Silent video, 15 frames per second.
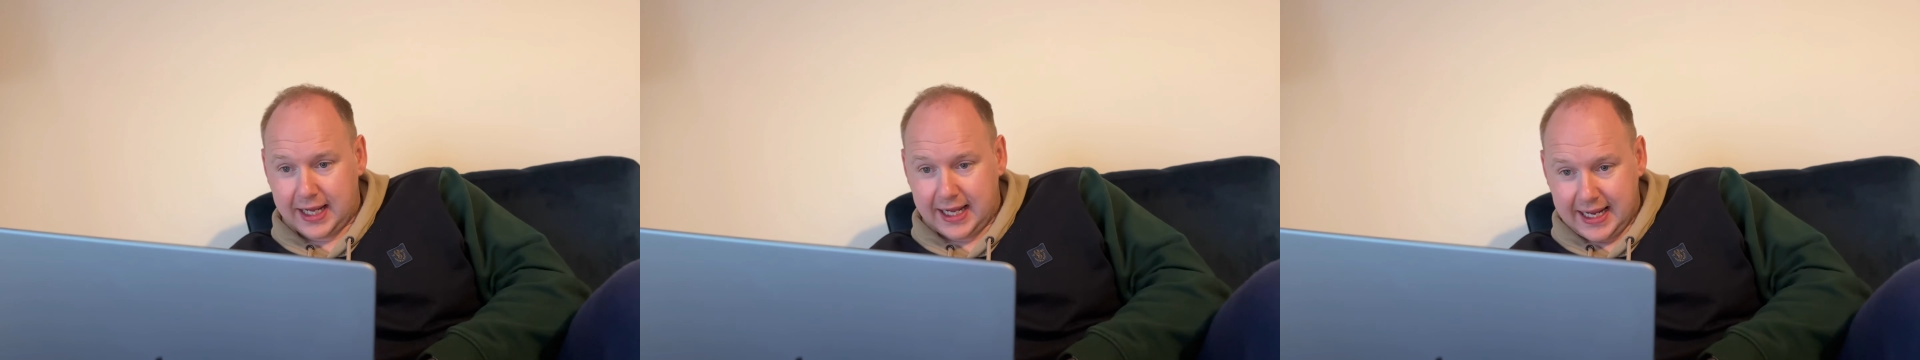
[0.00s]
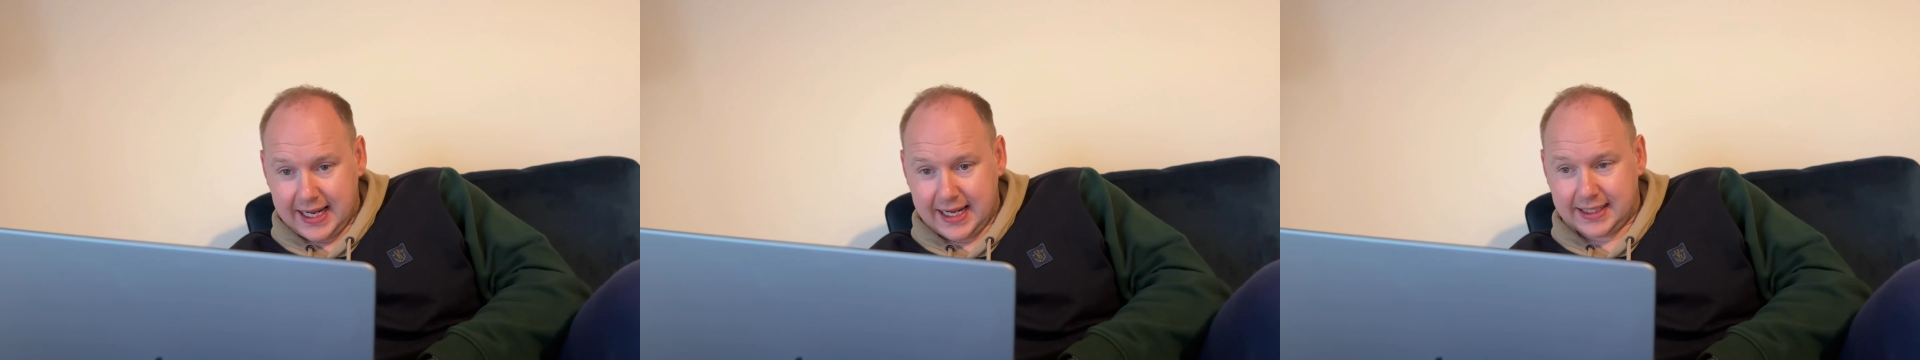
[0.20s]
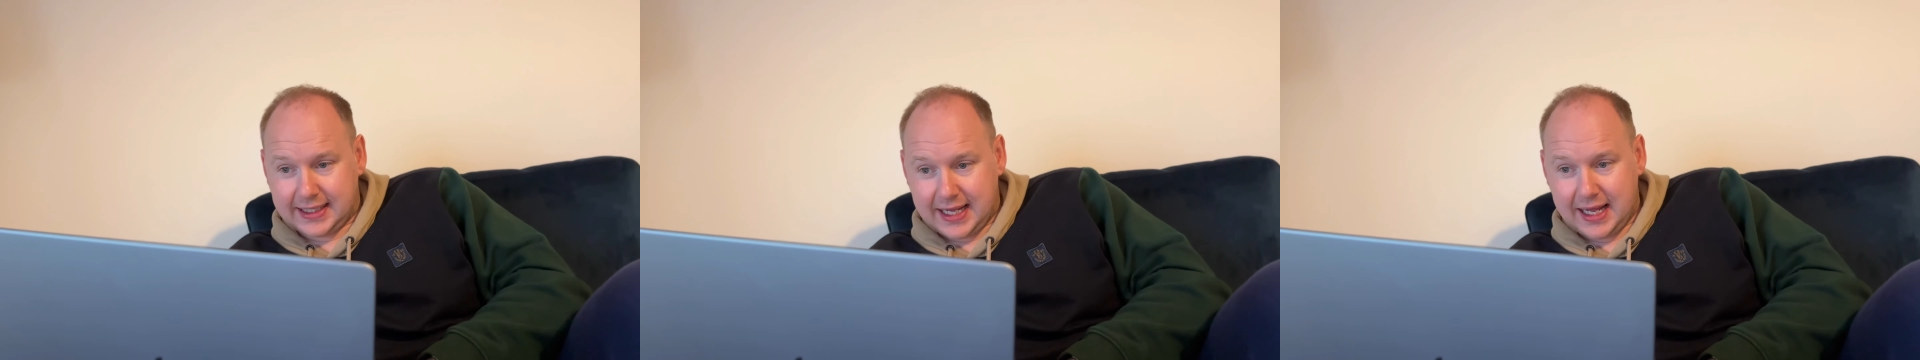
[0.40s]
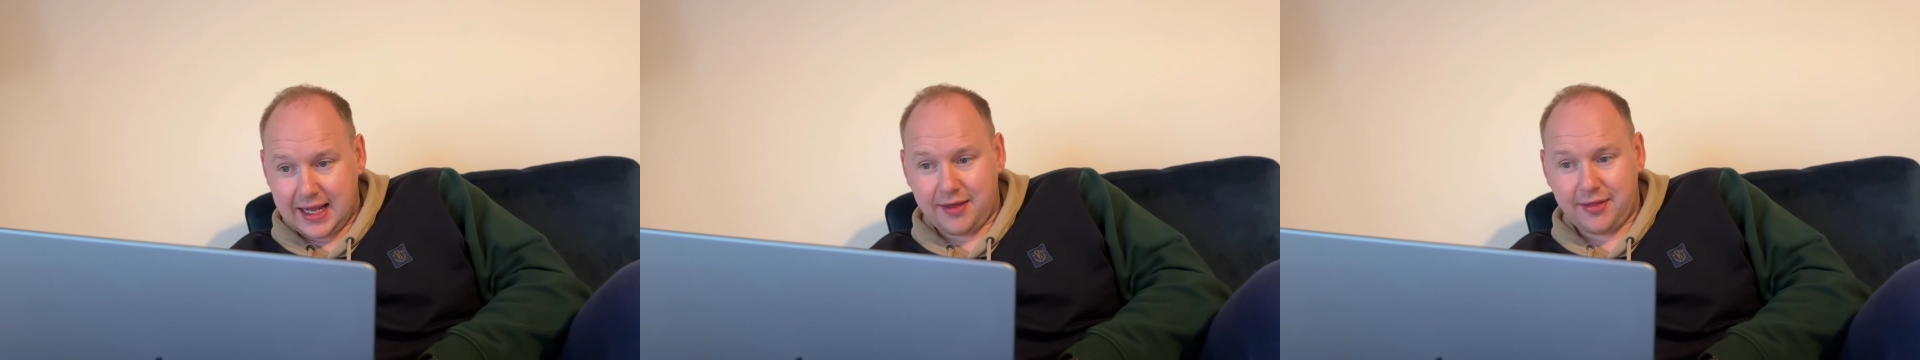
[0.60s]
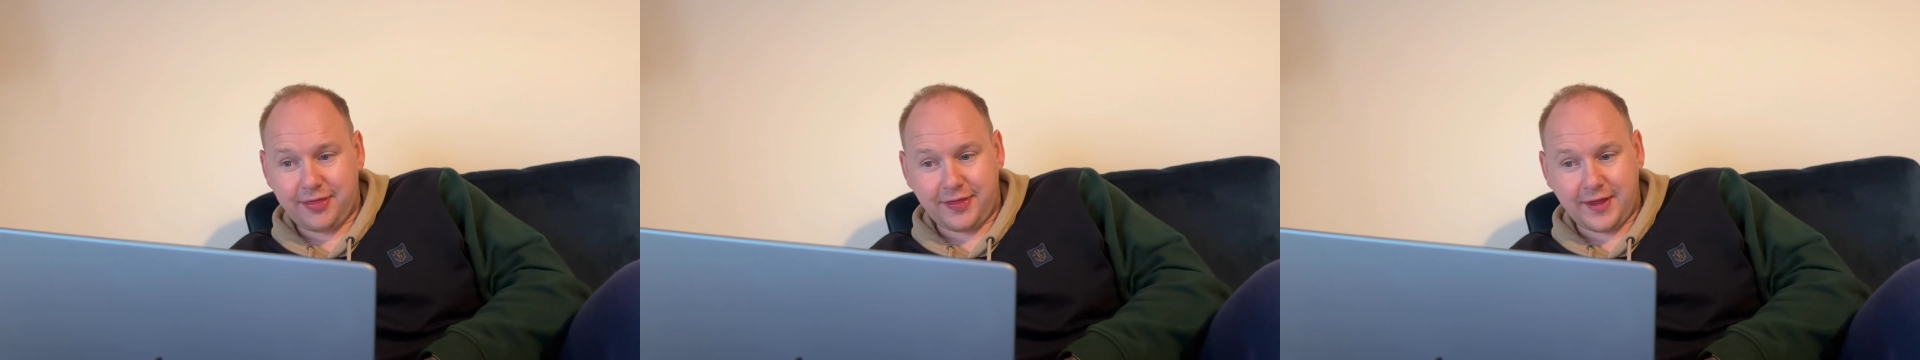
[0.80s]

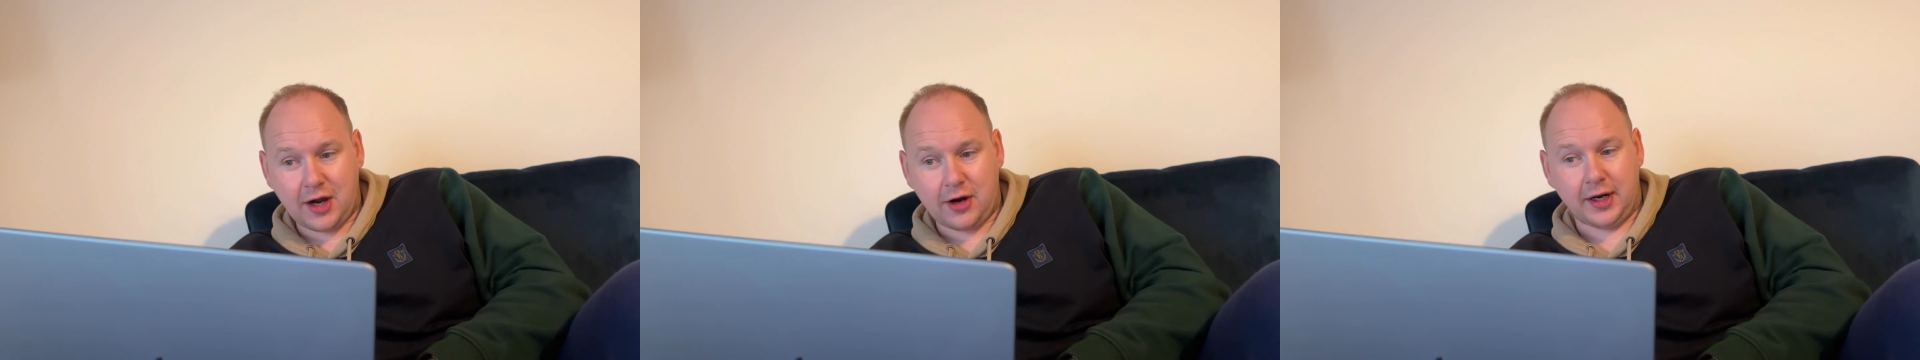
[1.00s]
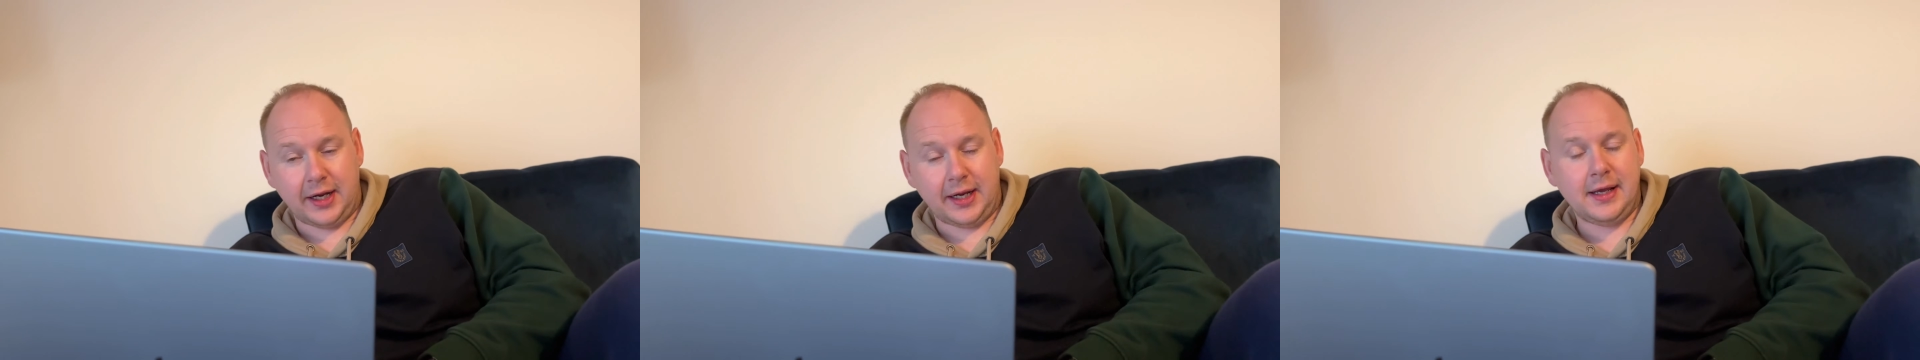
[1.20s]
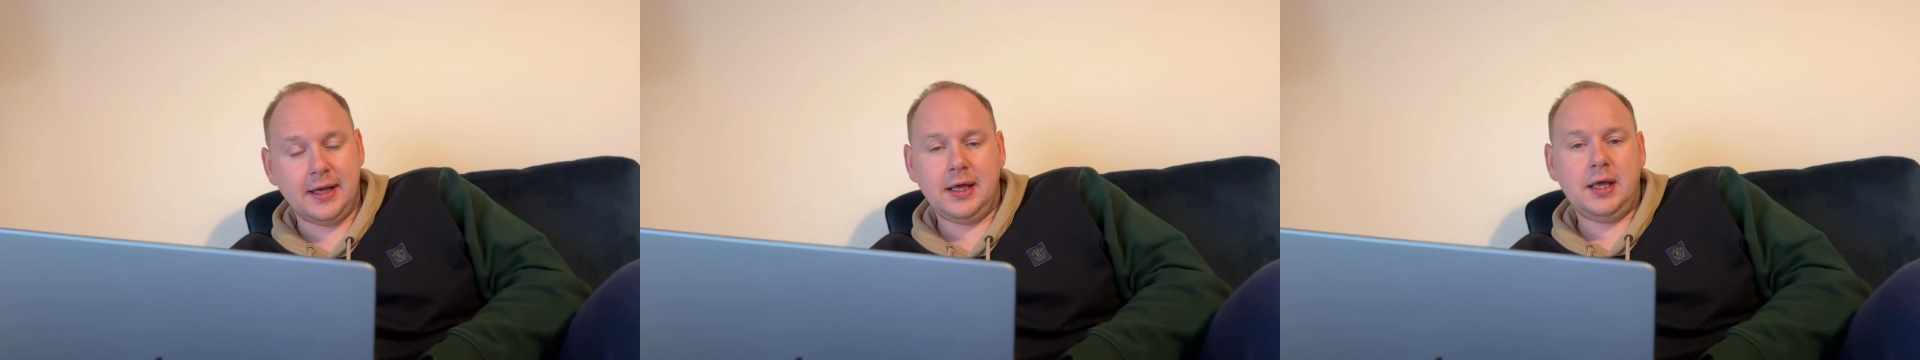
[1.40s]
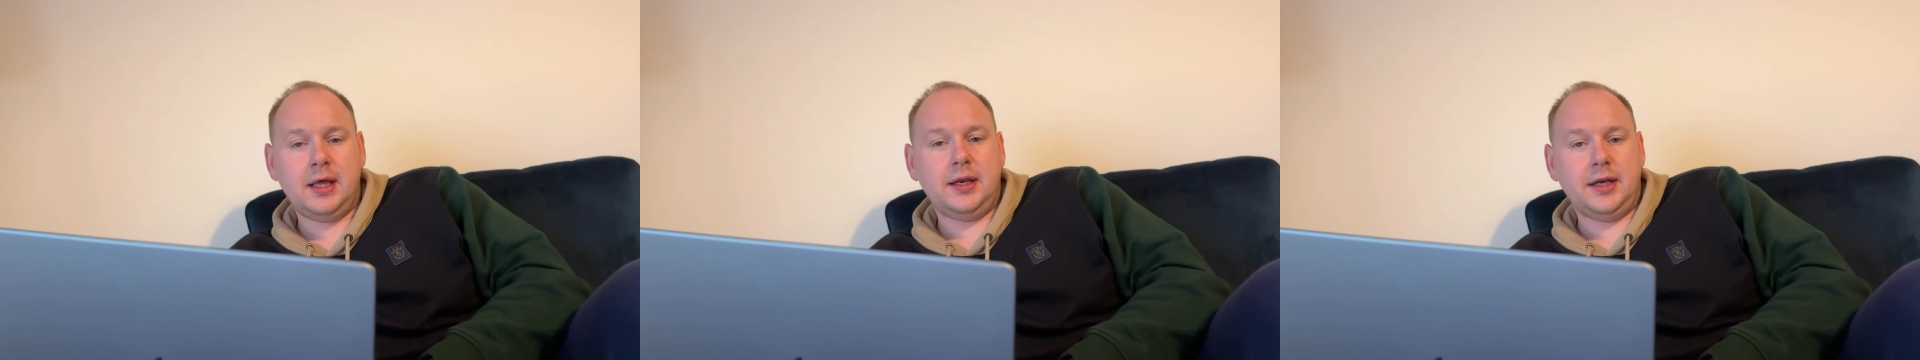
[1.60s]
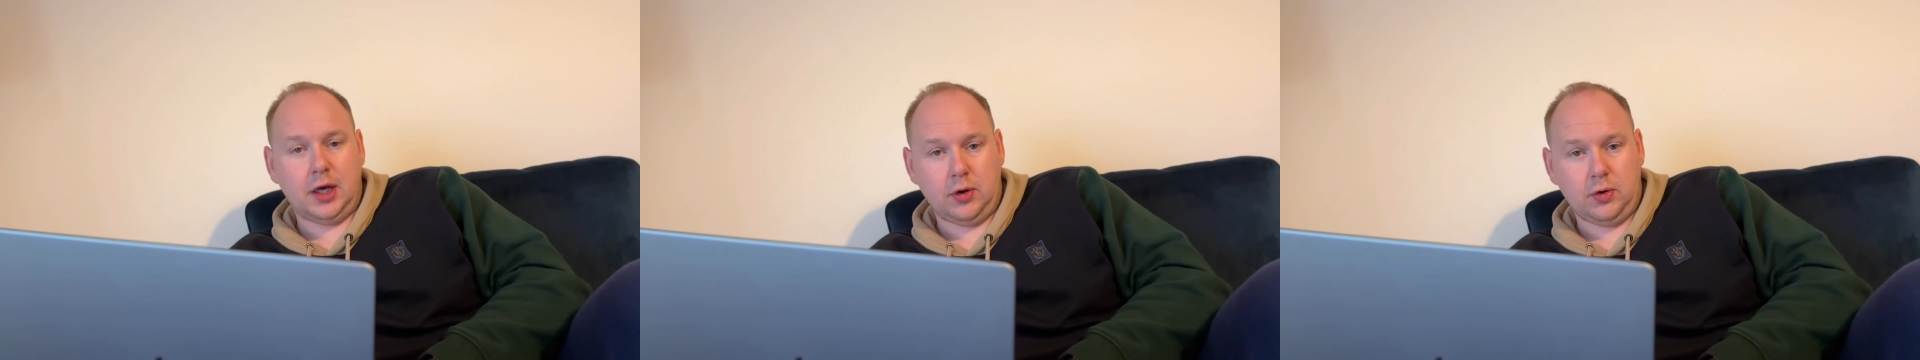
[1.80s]
8K 30.
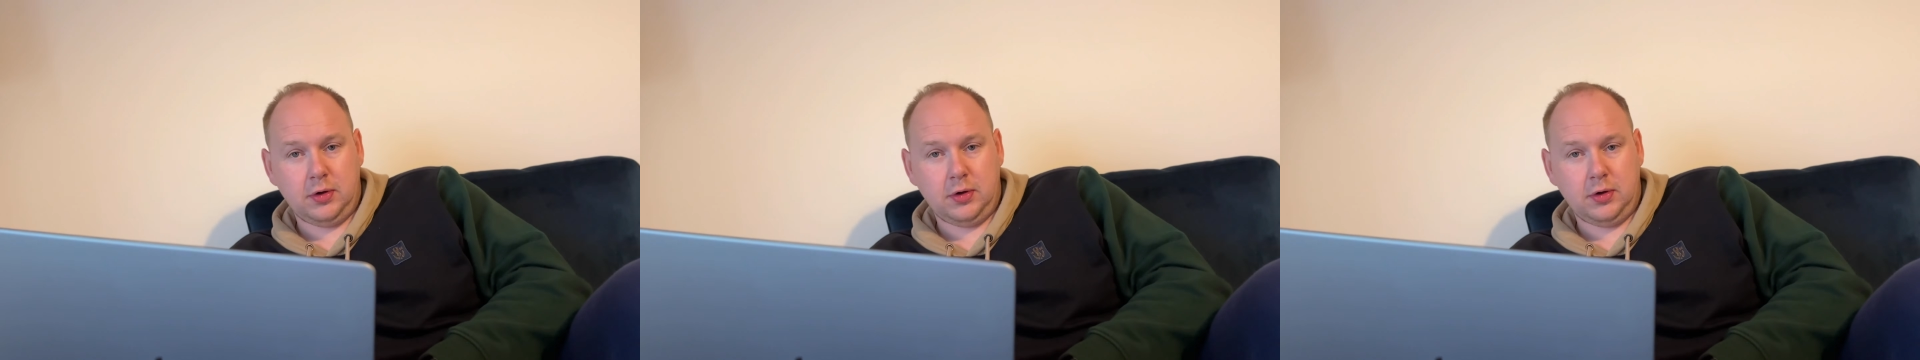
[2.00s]
Now,